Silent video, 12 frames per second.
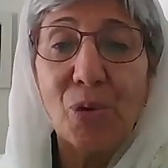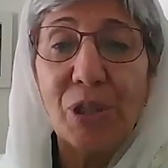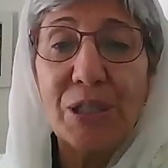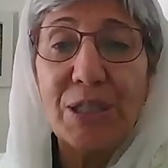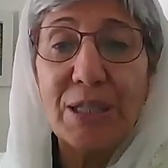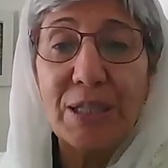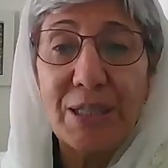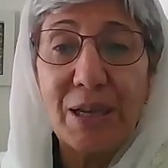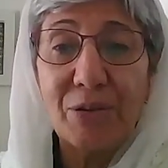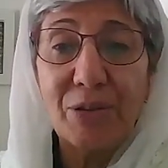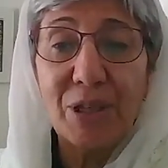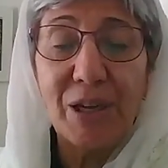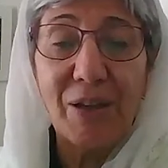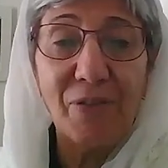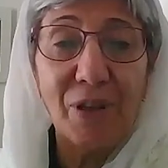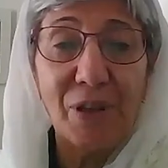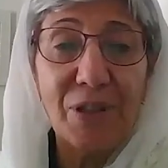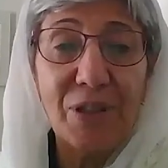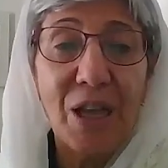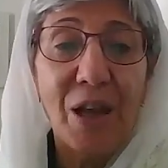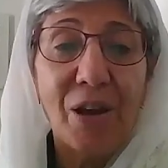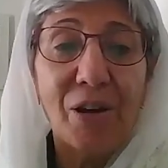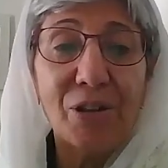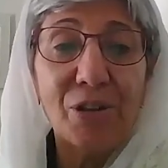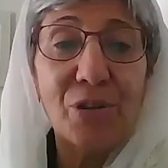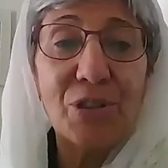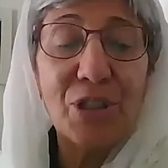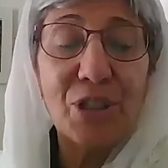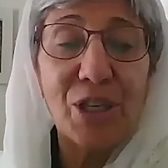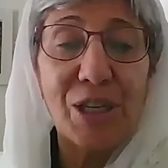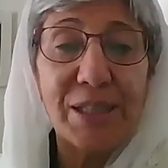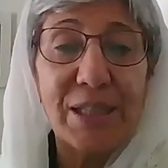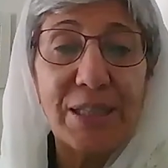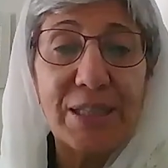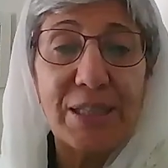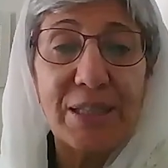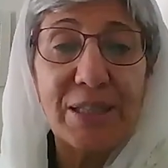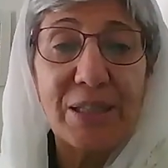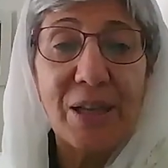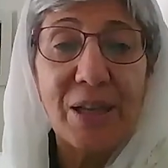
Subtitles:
than 6,000 Afghans on transitional justice.